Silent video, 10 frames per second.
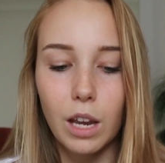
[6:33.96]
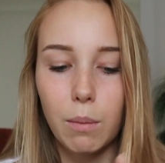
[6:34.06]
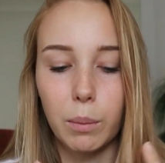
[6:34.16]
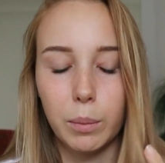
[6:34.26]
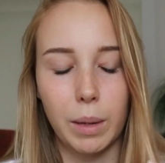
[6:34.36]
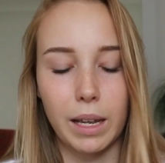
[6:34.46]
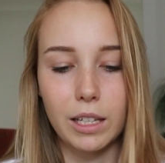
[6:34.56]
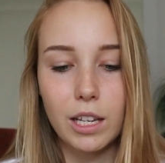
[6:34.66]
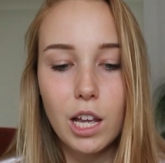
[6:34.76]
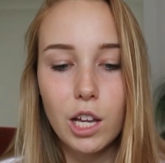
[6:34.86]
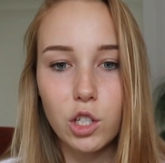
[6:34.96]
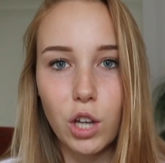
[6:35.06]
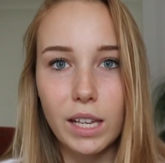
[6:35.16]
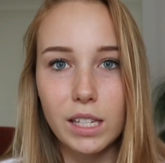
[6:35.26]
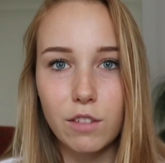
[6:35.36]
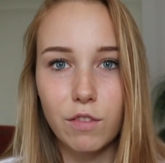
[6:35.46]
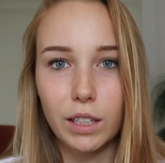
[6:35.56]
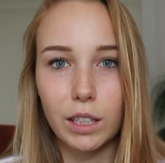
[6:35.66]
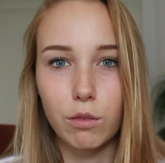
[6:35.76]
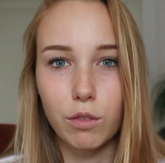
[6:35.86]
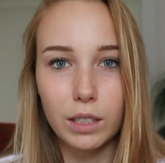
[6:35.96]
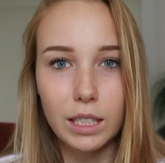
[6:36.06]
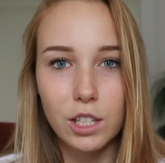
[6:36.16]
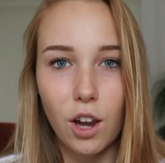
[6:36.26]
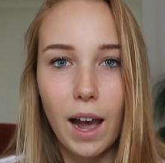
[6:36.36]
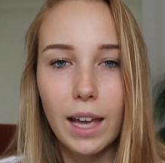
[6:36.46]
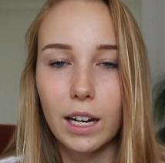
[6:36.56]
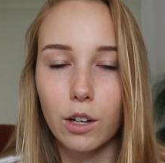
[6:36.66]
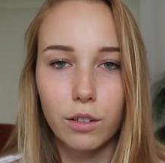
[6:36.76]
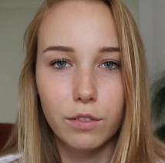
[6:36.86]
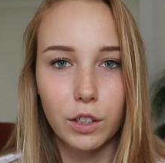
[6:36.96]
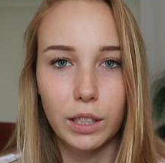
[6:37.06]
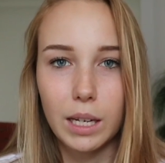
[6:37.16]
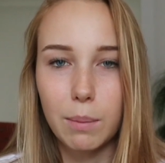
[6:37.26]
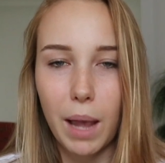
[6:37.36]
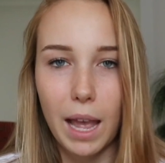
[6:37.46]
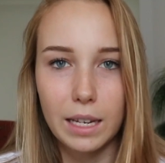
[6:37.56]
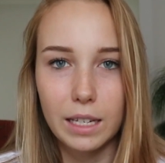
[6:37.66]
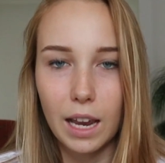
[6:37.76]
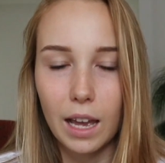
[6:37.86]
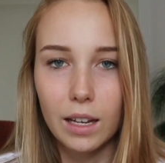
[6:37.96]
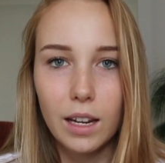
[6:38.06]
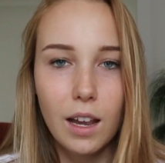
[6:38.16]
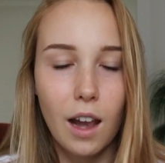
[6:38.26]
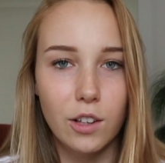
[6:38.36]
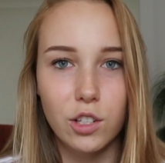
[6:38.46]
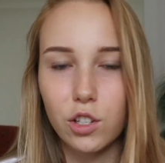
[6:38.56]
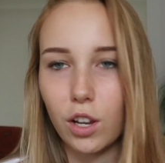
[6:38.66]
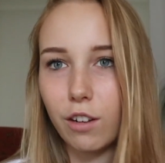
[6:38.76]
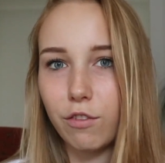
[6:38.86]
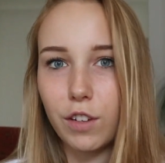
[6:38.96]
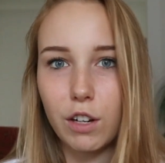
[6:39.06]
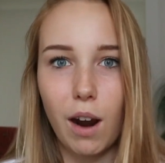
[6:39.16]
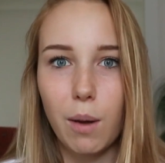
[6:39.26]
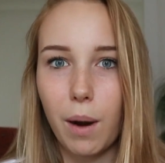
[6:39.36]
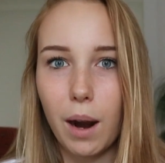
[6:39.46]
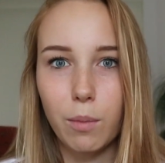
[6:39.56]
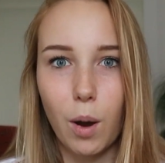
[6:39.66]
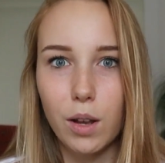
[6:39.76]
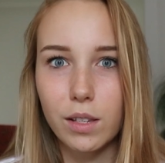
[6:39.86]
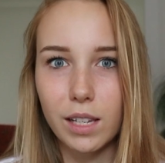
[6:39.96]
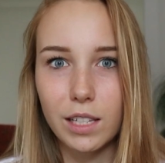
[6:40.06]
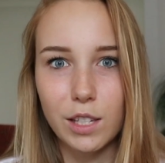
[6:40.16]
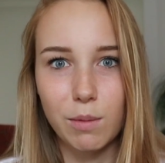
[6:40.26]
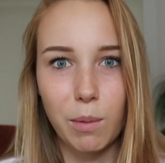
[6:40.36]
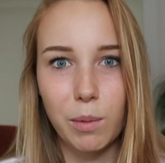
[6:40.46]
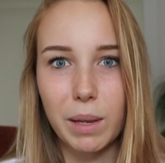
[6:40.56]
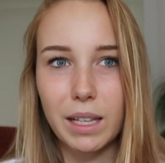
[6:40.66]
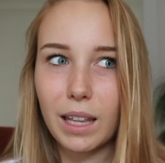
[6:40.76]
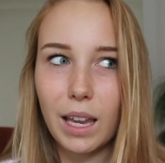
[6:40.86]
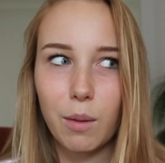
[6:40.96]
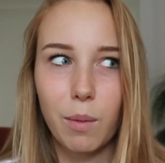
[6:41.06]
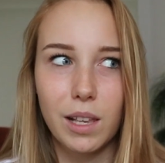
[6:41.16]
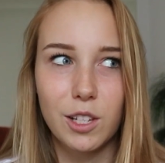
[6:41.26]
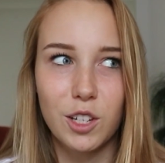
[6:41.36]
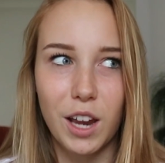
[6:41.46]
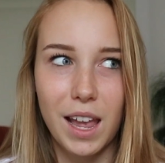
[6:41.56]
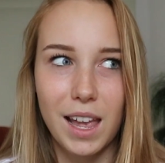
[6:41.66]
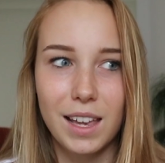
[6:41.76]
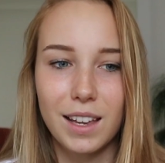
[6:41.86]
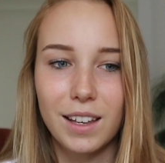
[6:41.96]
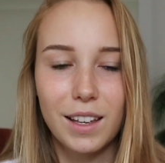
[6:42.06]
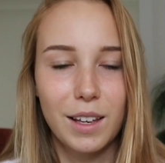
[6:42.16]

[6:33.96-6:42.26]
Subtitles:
remember my chest feeling really tight. I couldn't feel any pain yet. I was just trying to figure out where I was. I just remember being like, where's Jake?